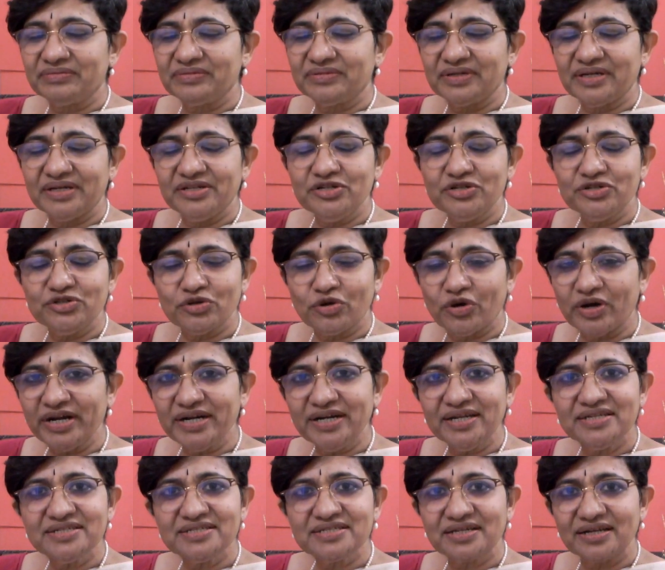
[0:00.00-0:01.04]
enjoyed
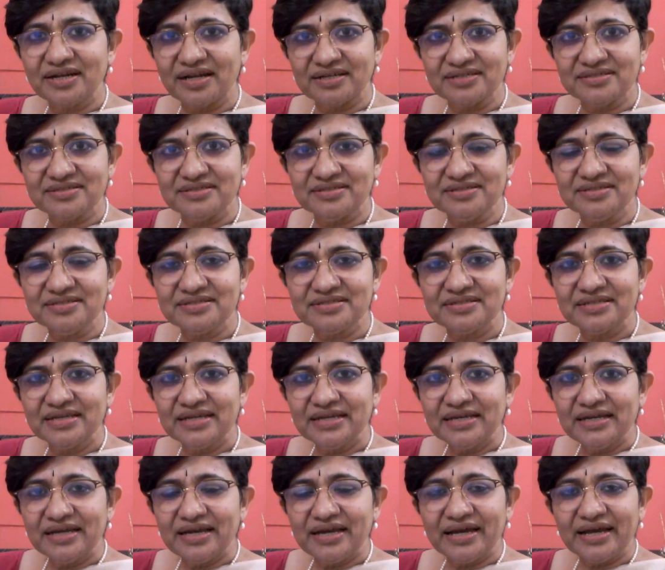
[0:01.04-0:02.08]
his classes,
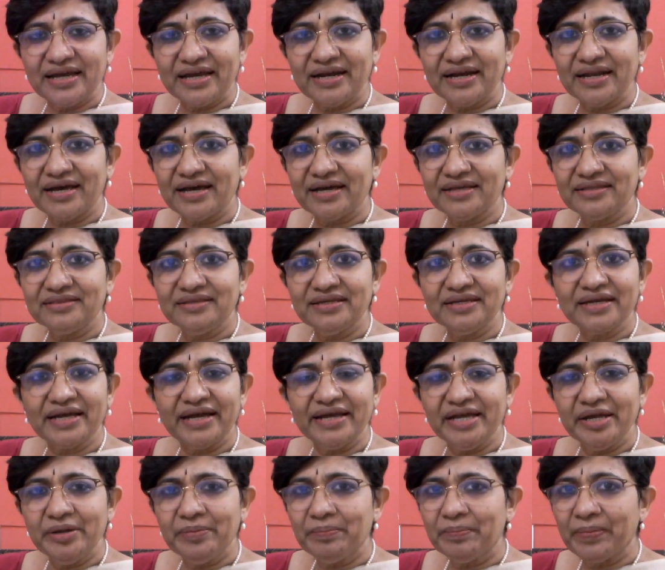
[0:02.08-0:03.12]
and I think I
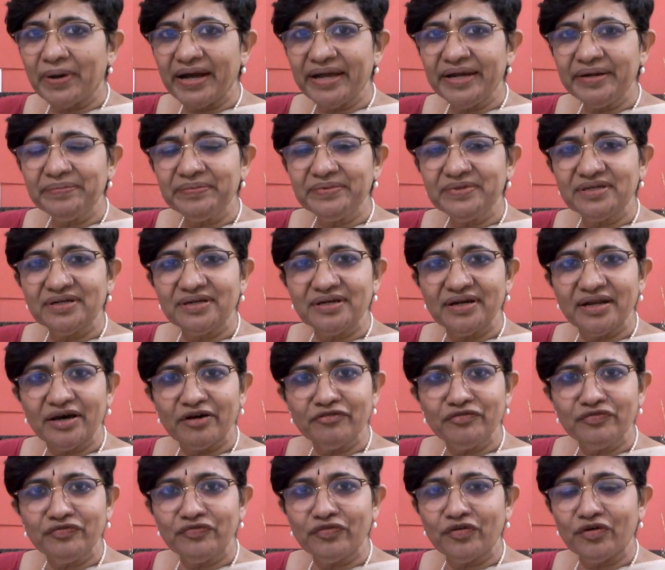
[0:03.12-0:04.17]
imbibed the
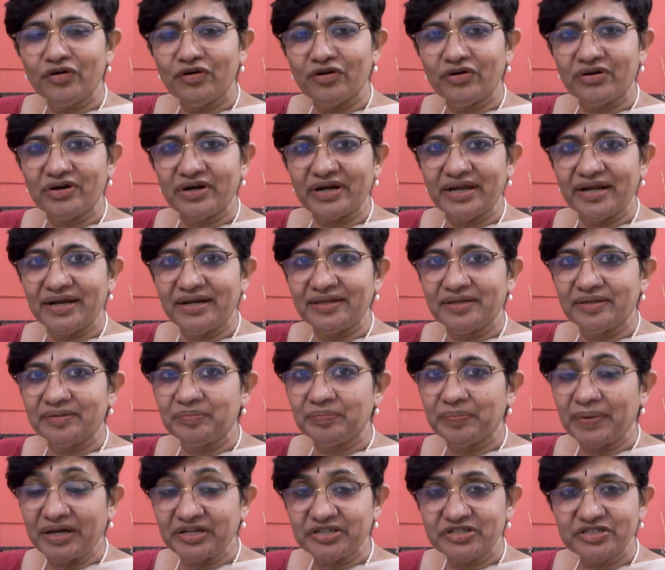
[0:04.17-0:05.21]
love for and the
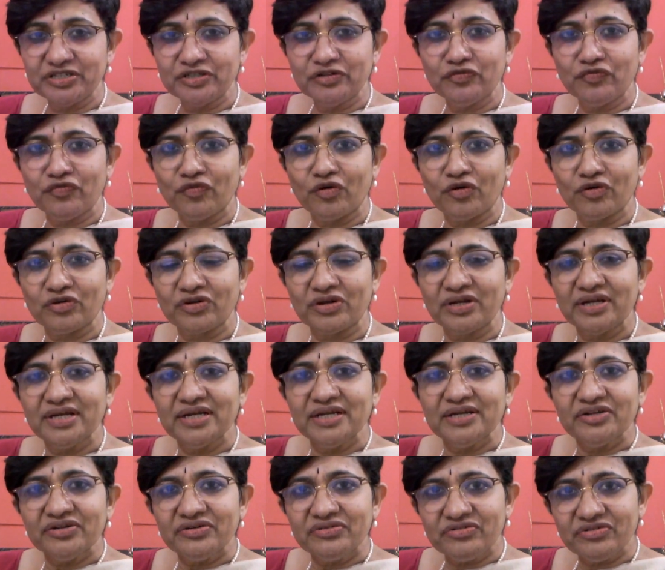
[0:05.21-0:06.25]
passion for
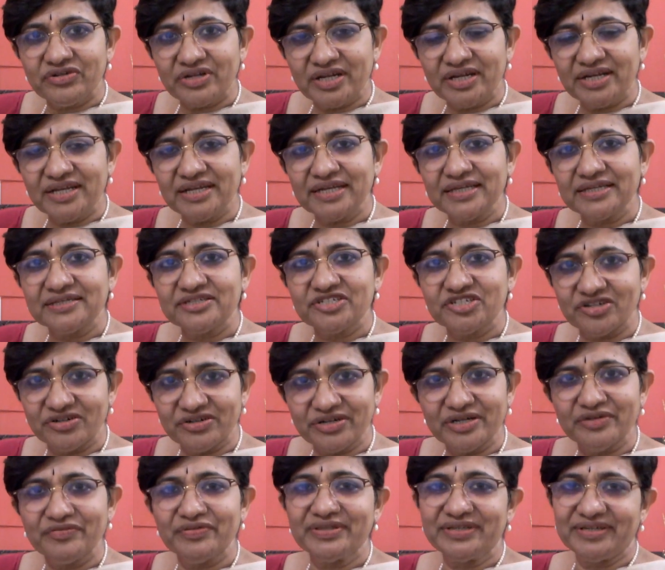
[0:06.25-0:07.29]
training
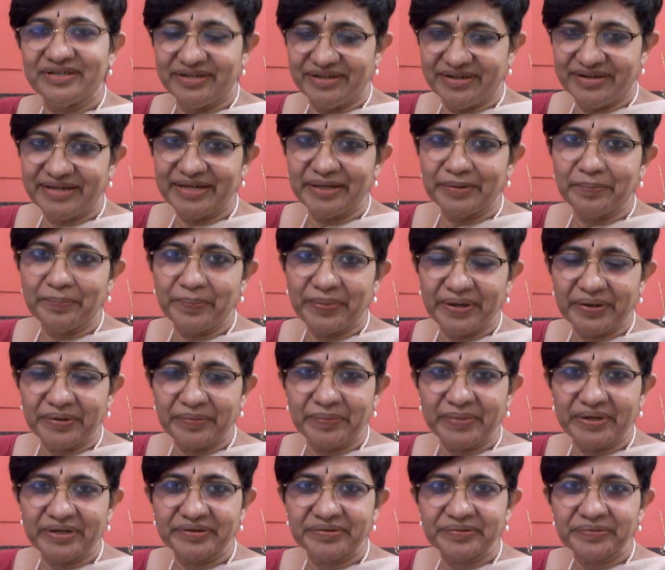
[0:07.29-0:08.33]
children with hearing
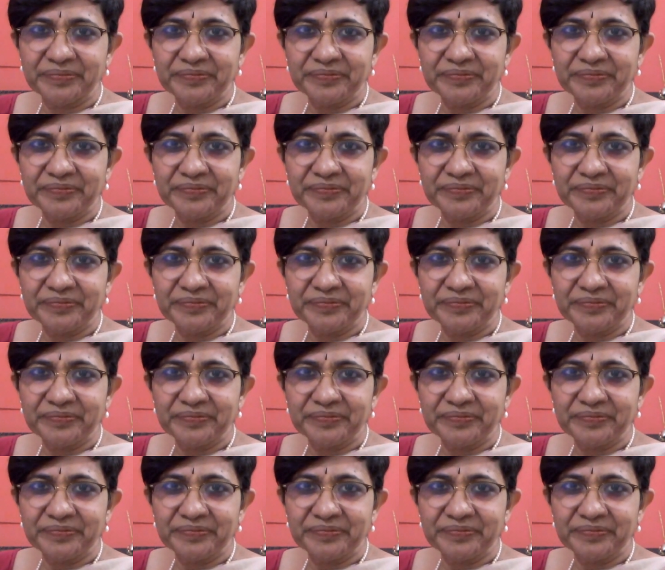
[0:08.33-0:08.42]
impairment.